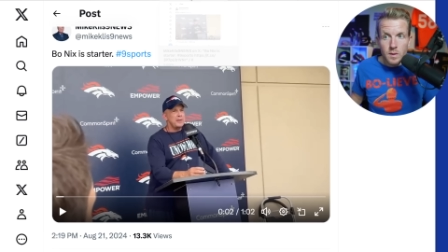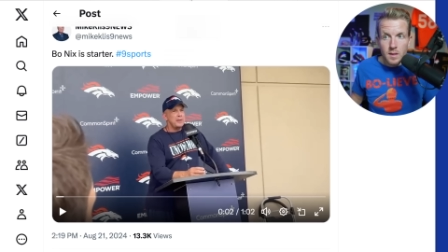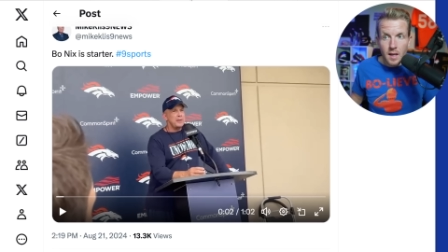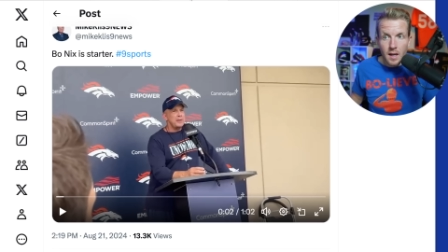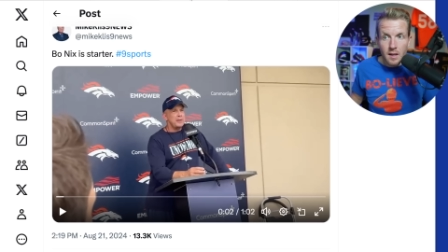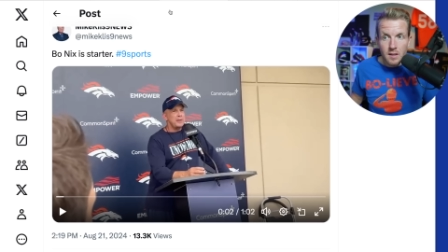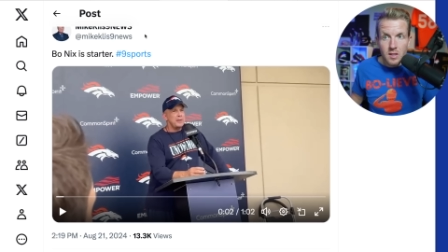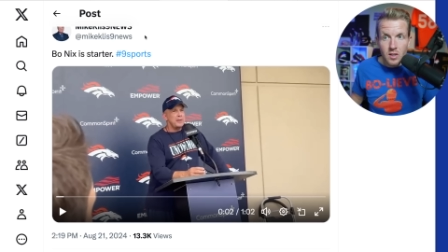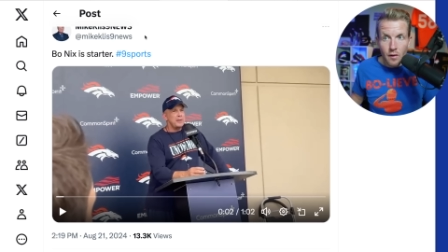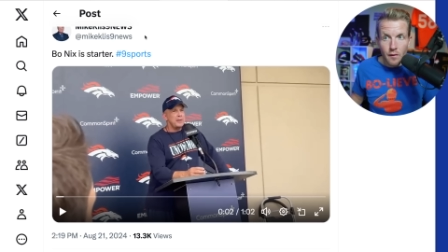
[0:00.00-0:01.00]
kind of
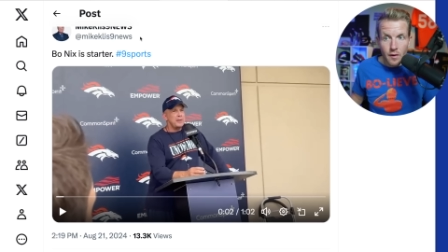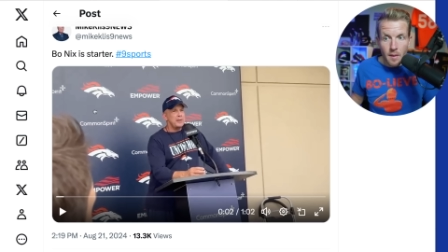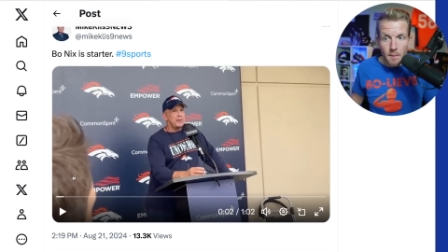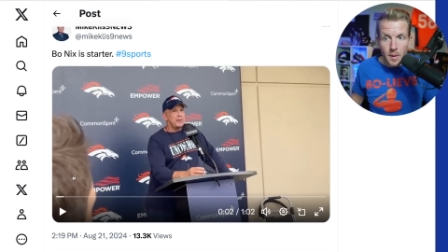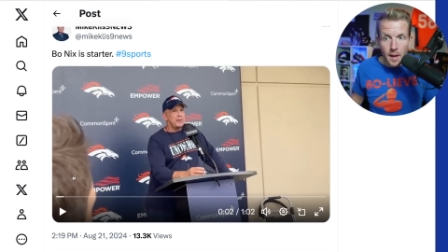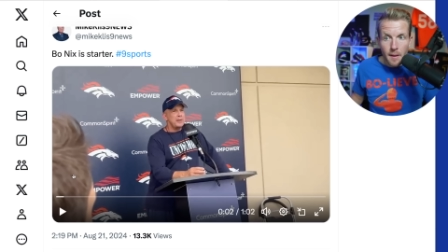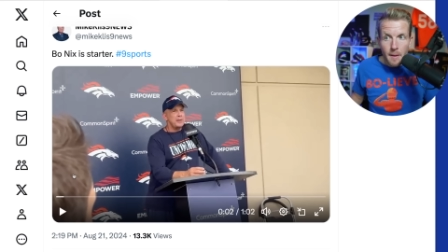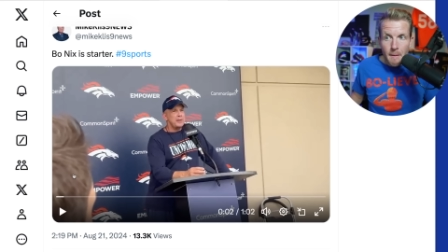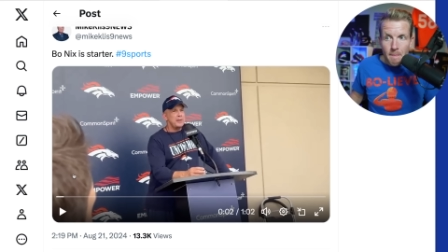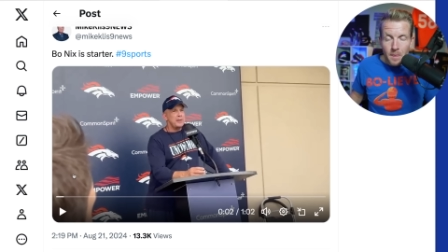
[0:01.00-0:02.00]
start from, but
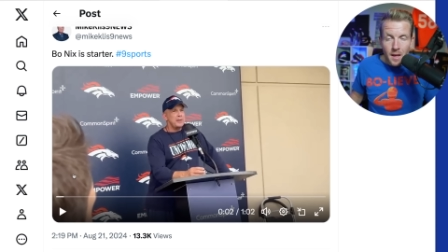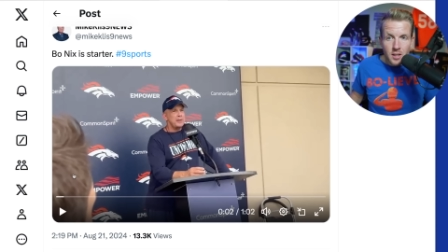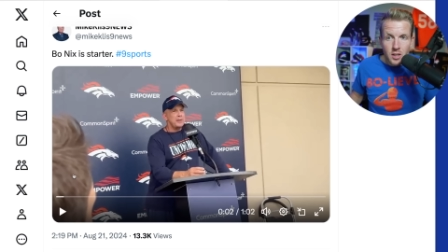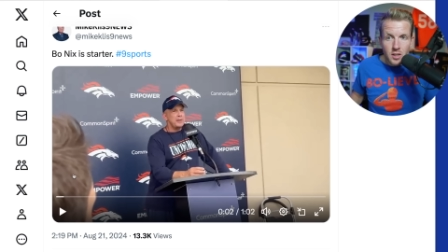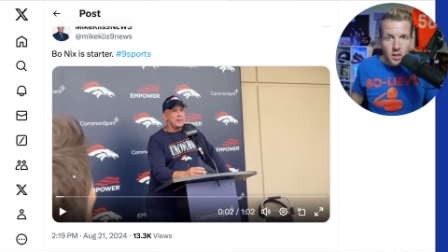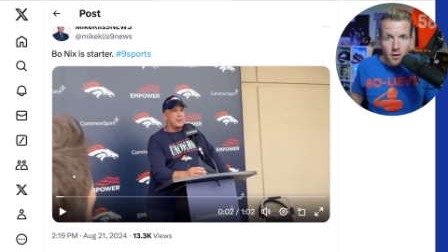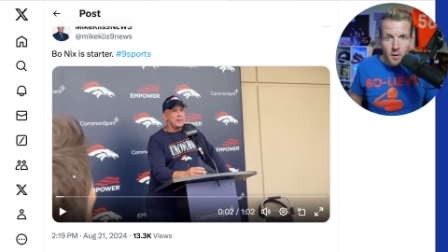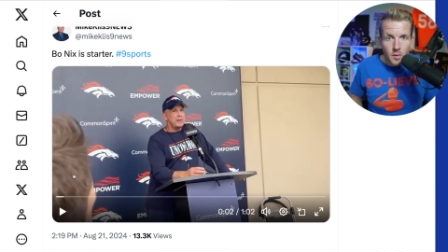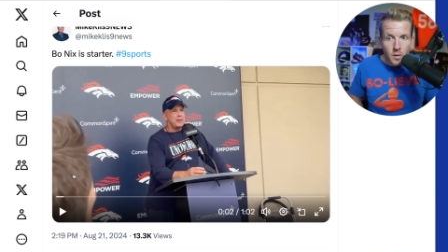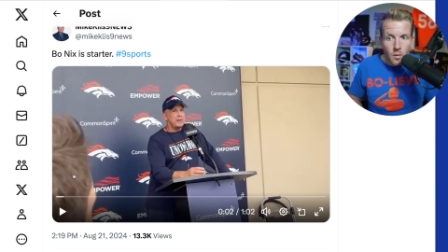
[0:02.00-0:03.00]
it's just
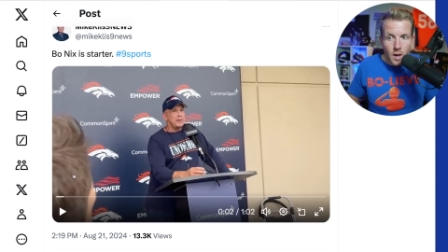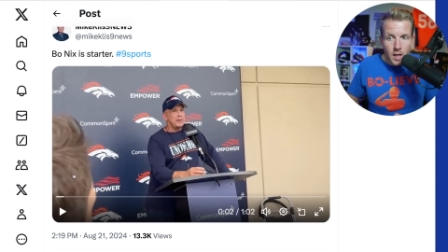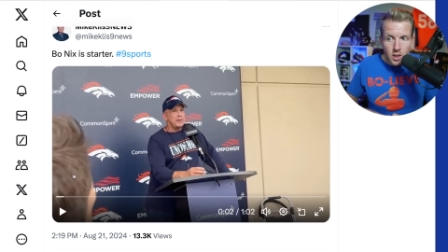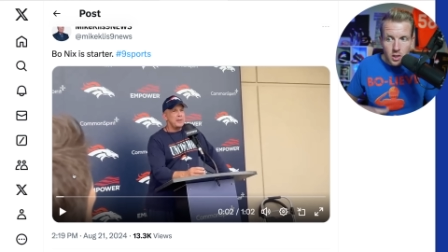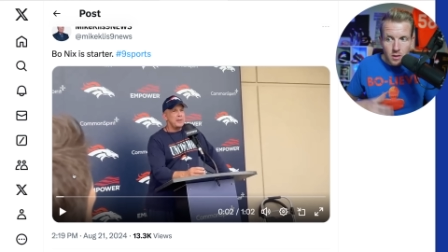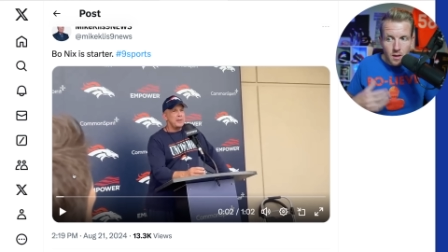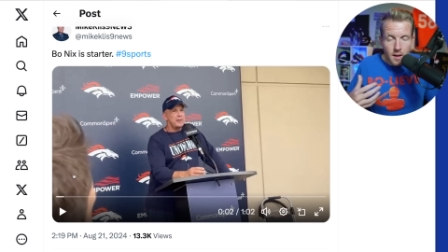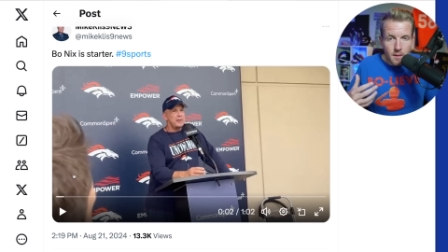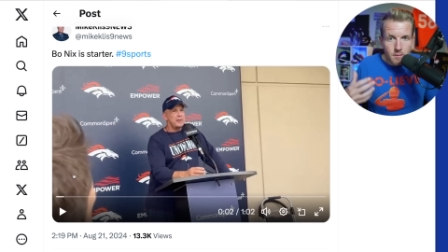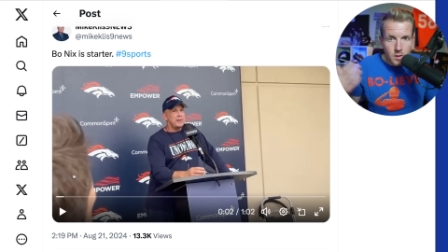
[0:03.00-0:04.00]
incredible to watch.
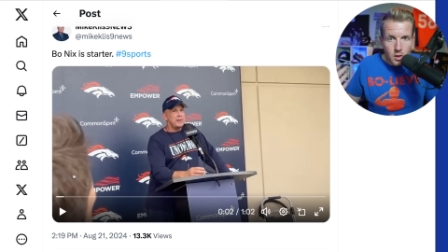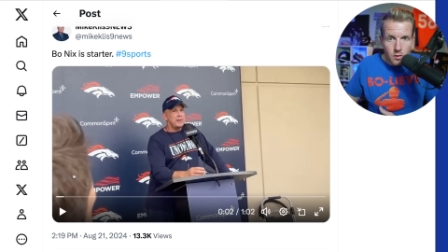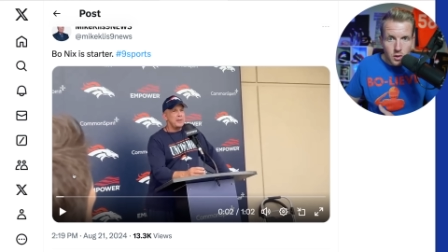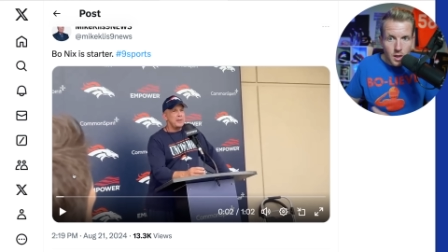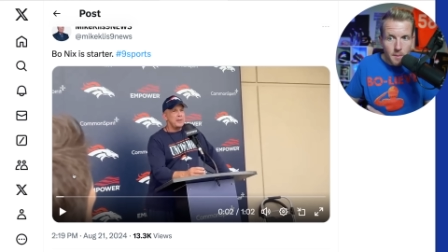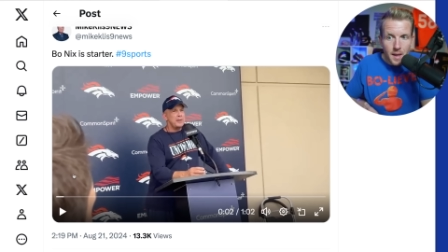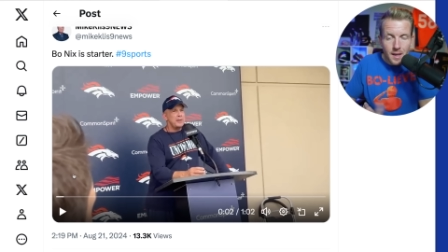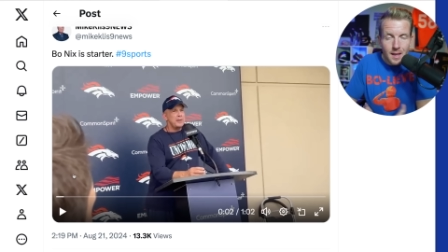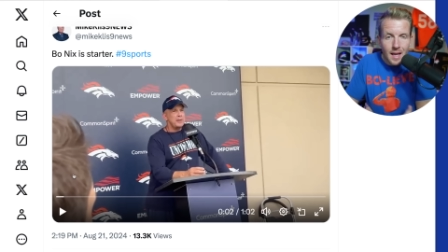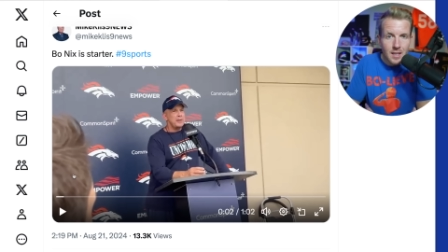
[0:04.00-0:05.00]
Um, you know, Sean
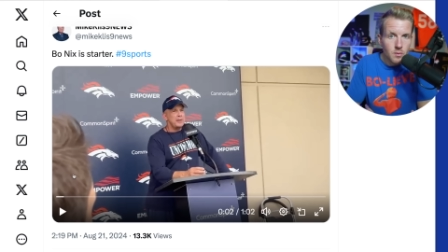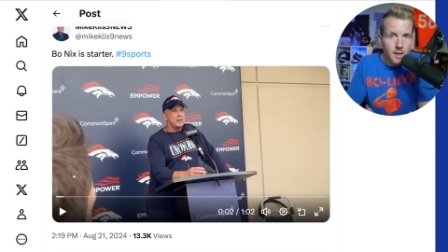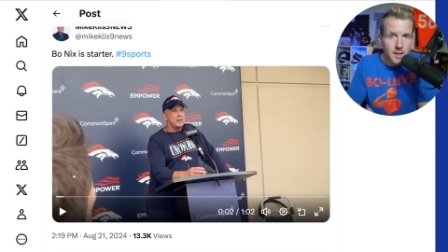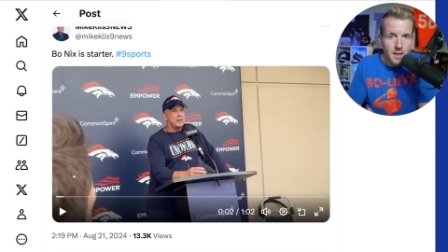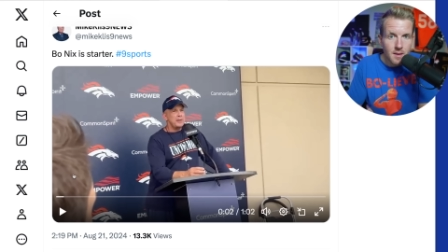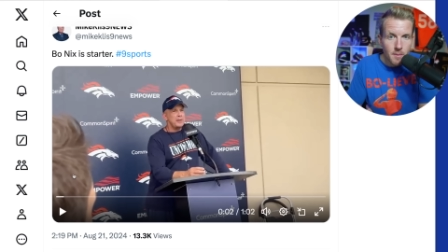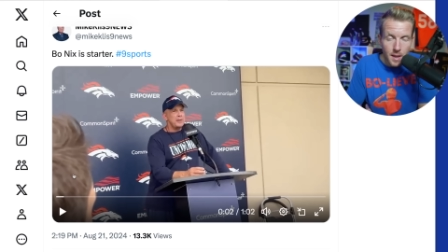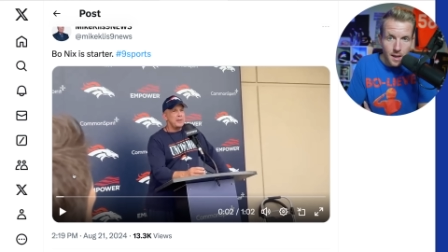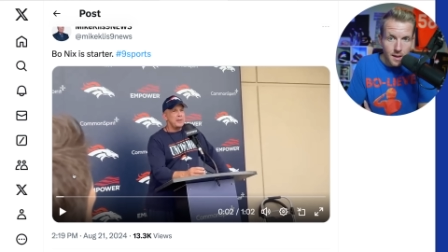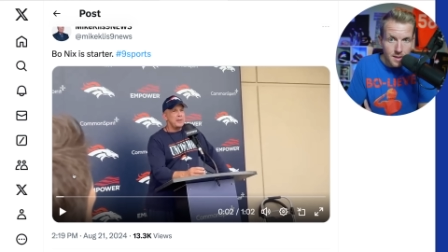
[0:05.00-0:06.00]
Payton last week said the
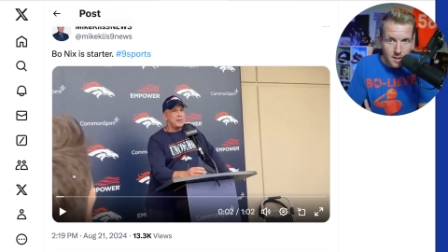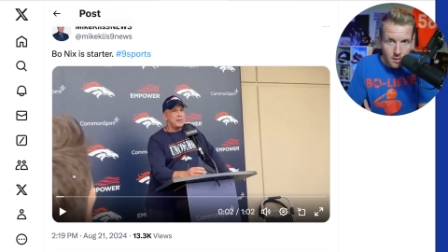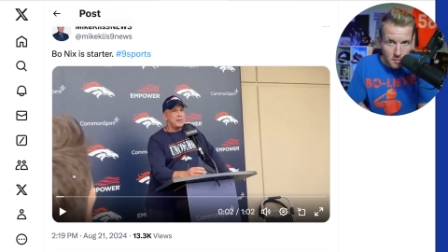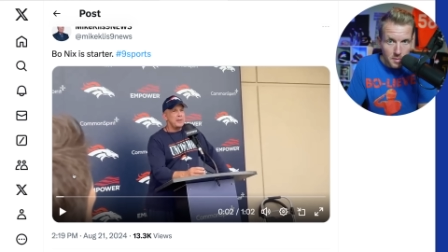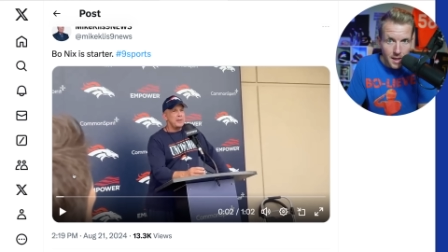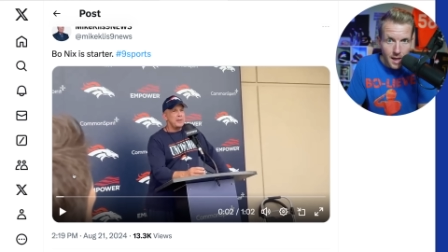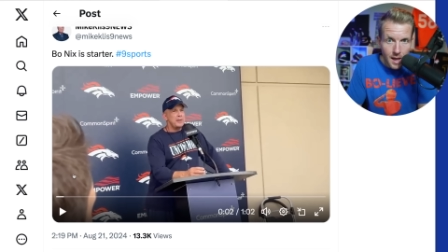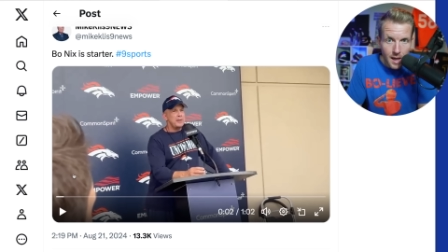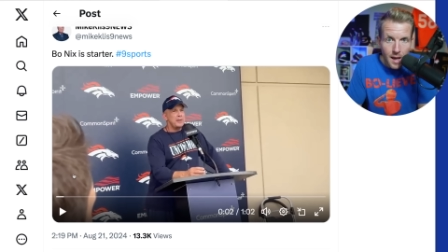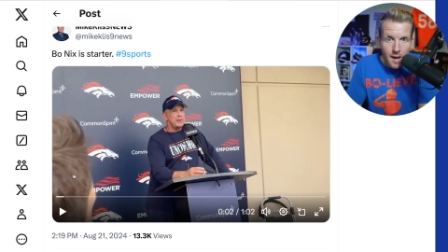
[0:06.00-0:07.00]
band is still playing.